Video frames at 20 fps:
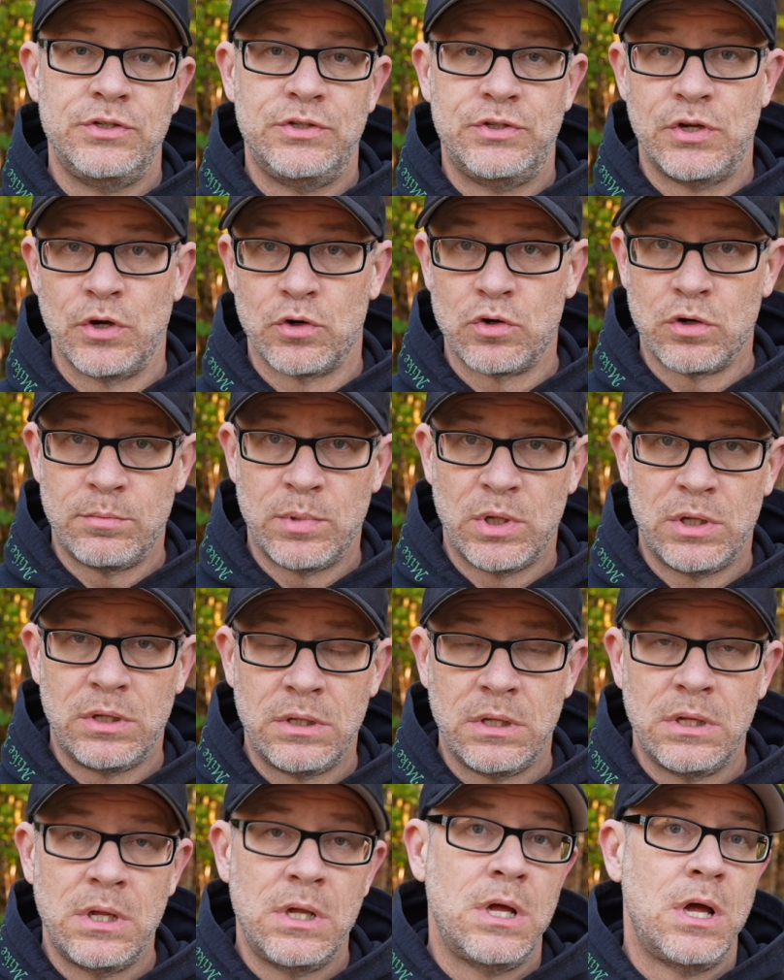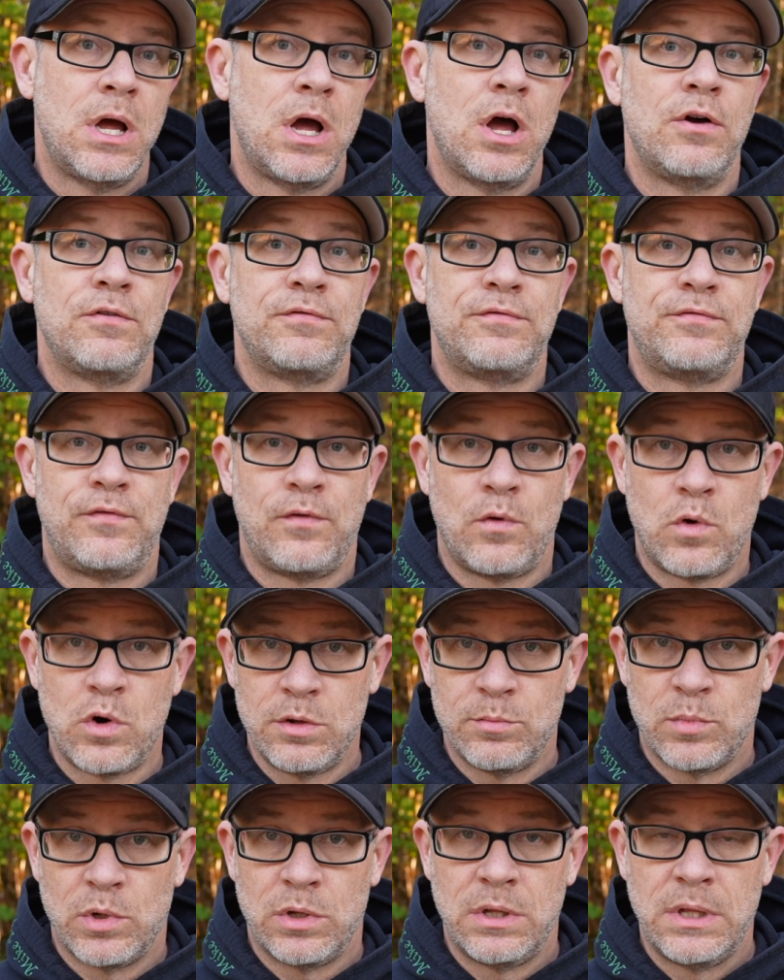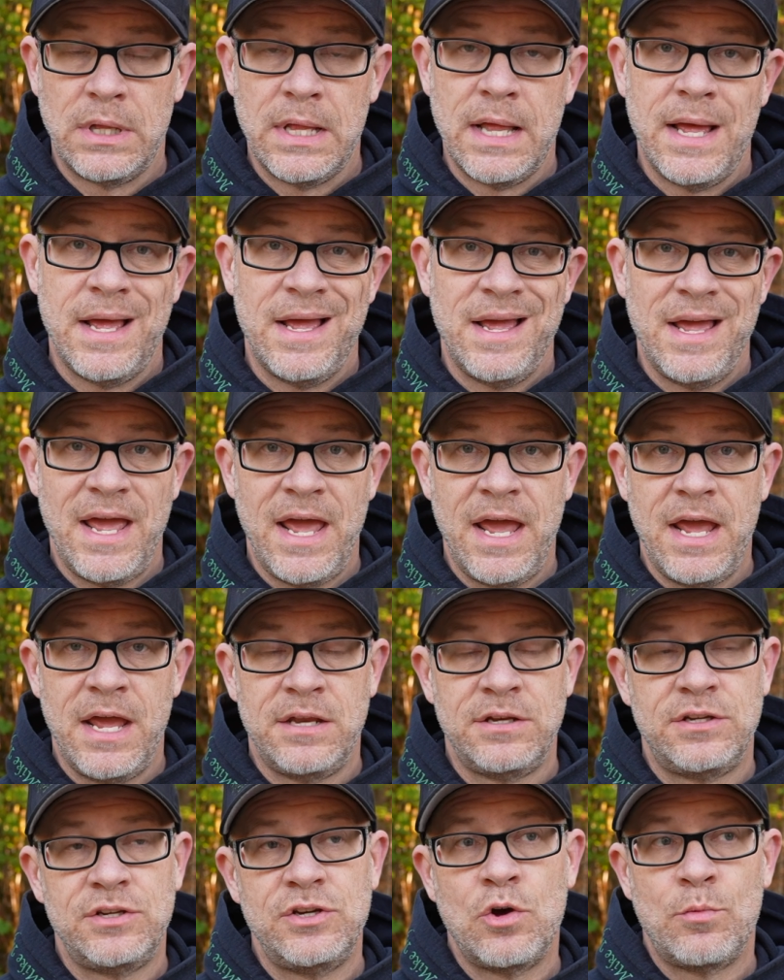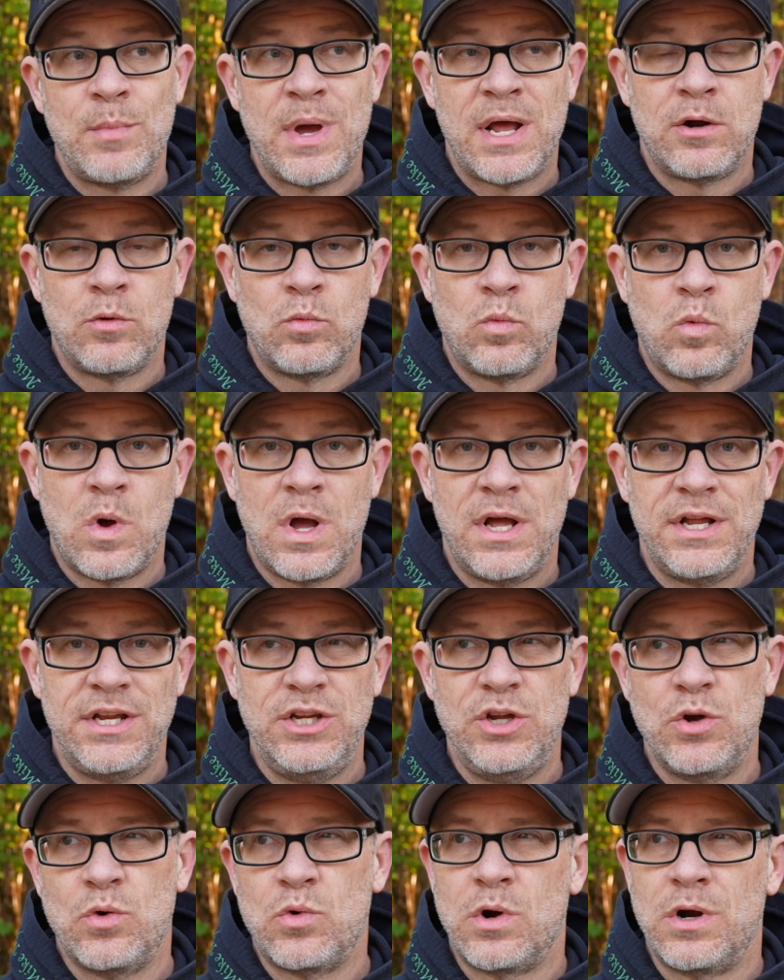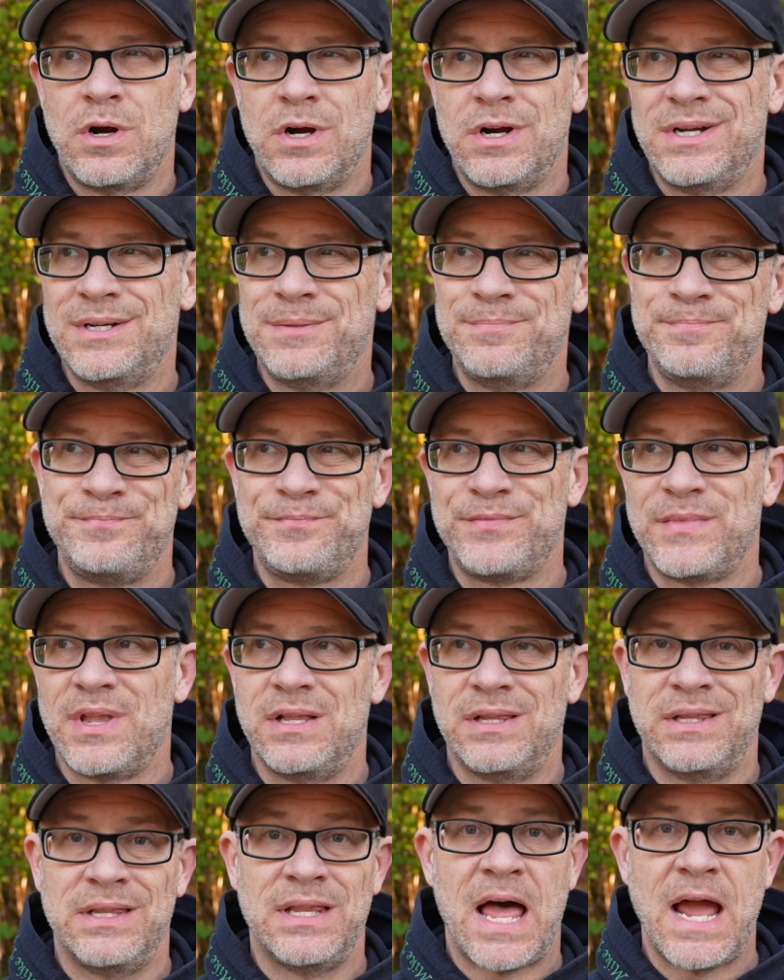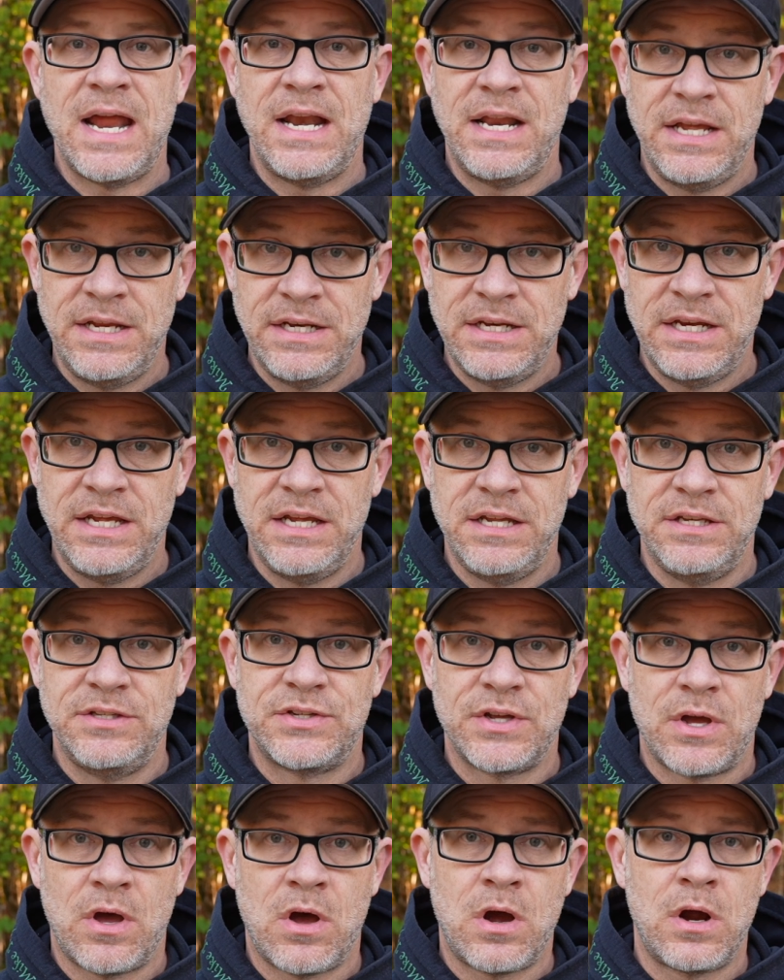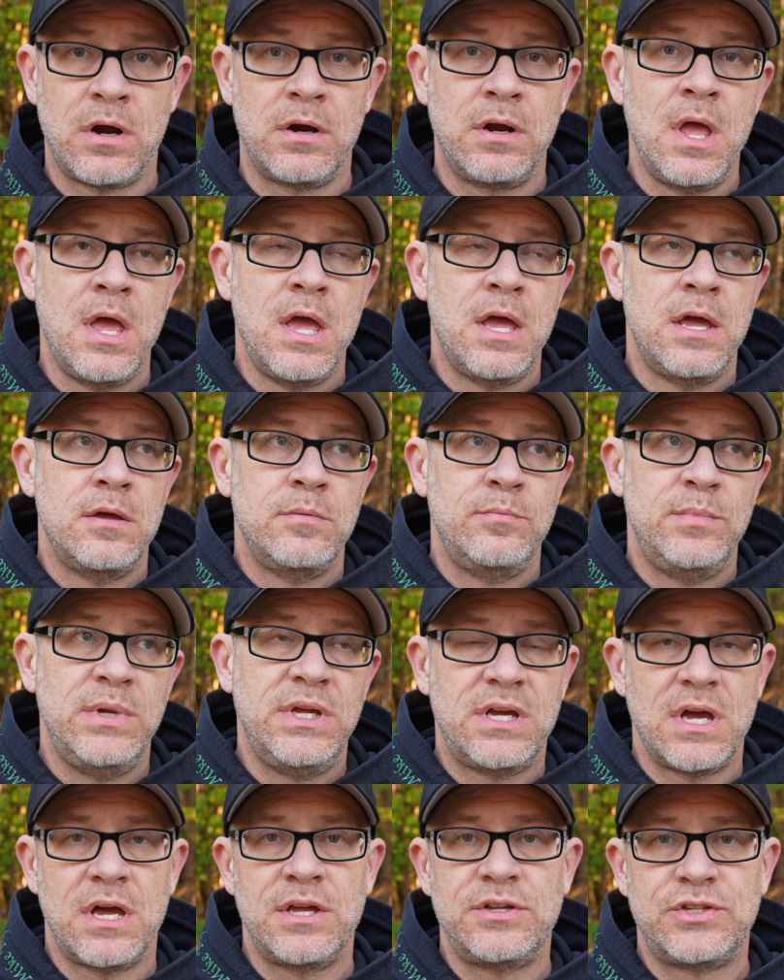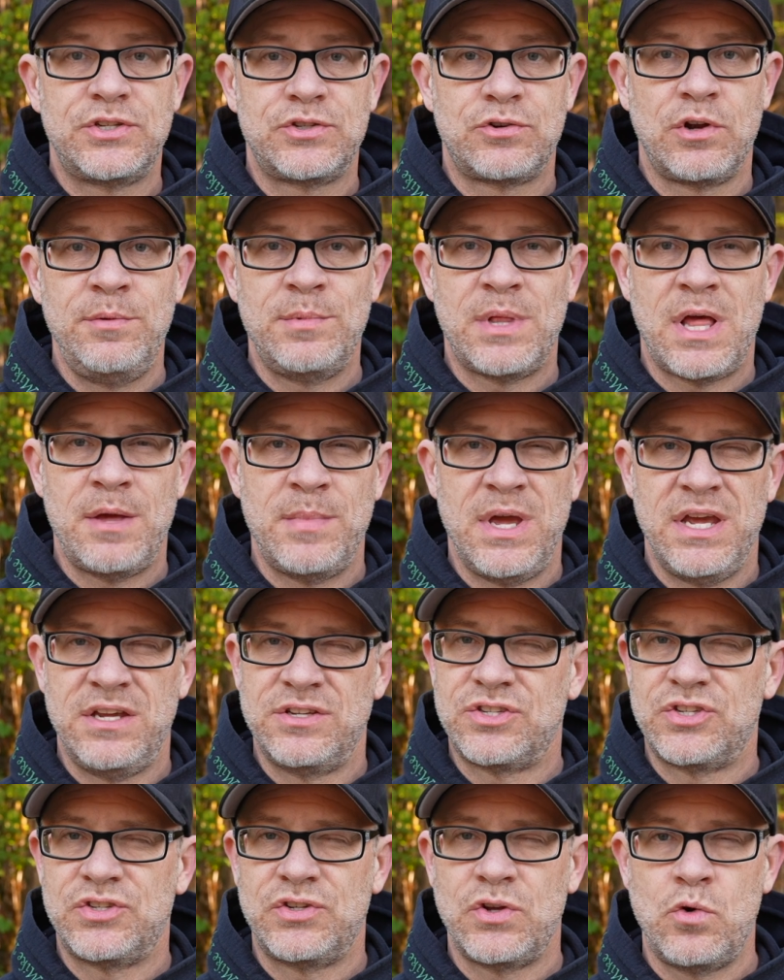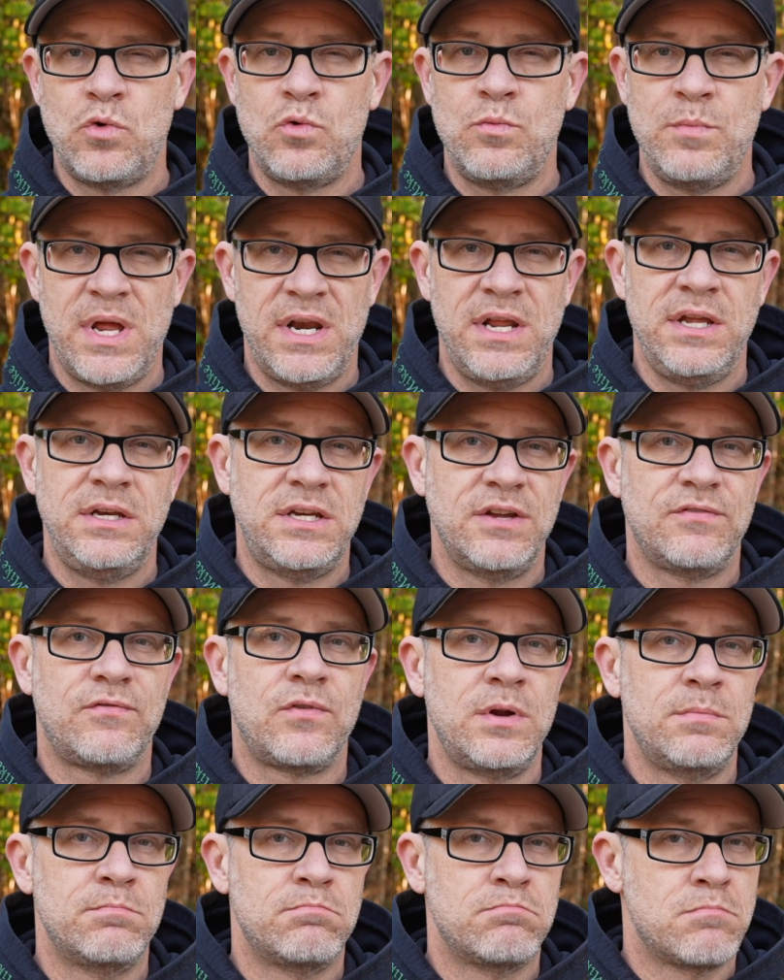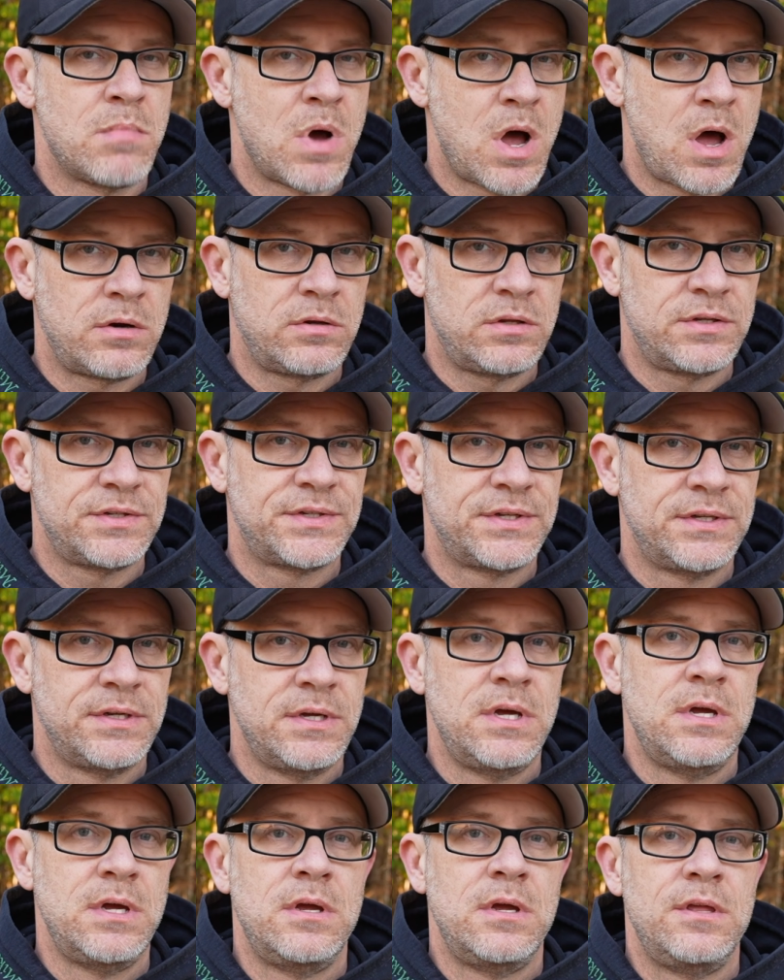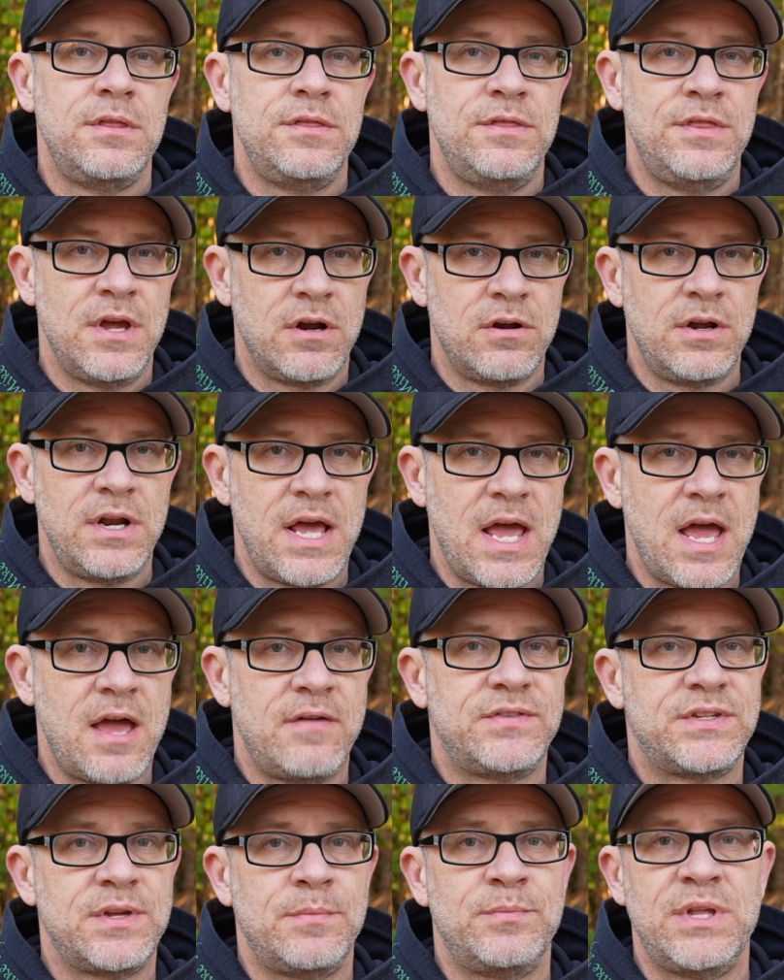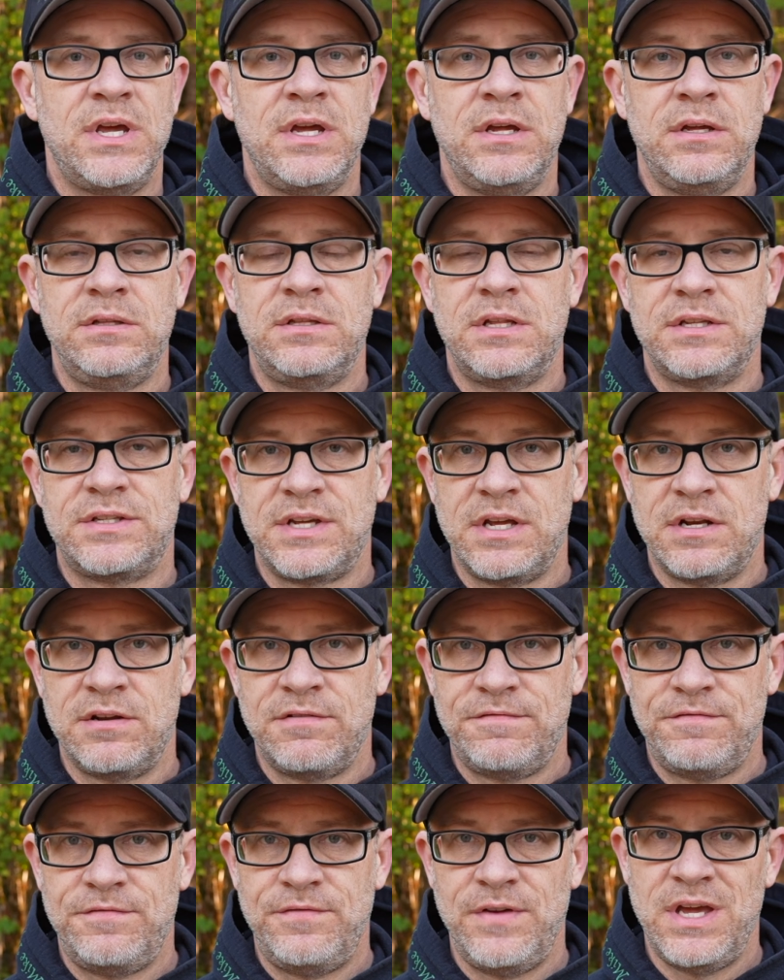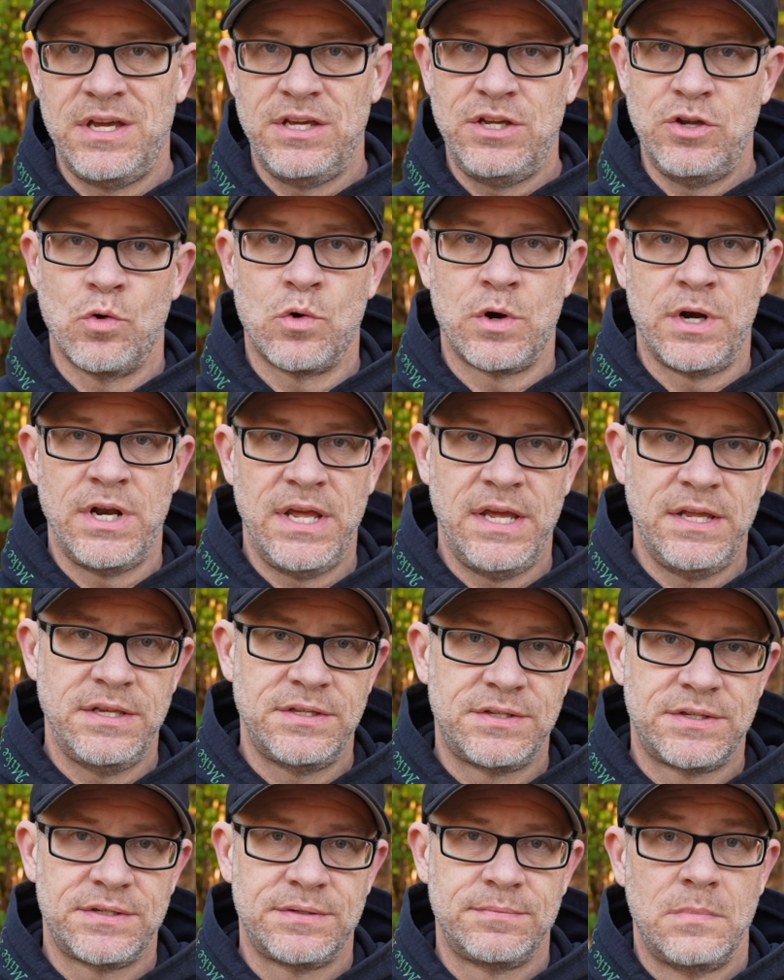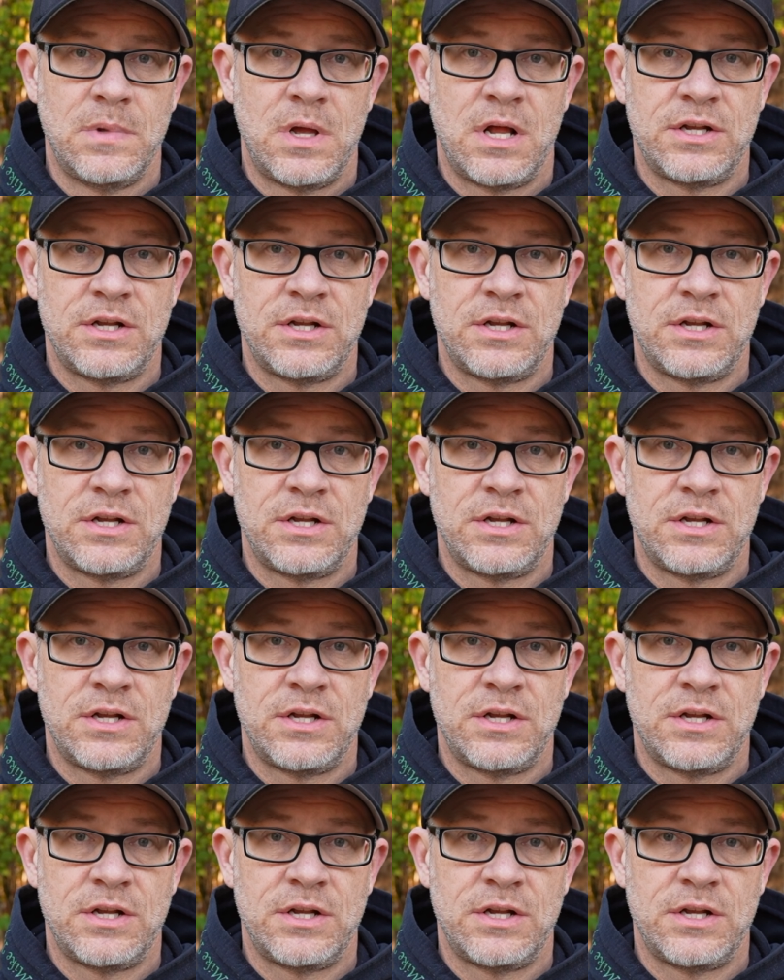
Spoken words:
durable, affordable, and no matter what your lighting needs are, because Streamlight makes so many different models, they're going to have something that's going to fit your needs.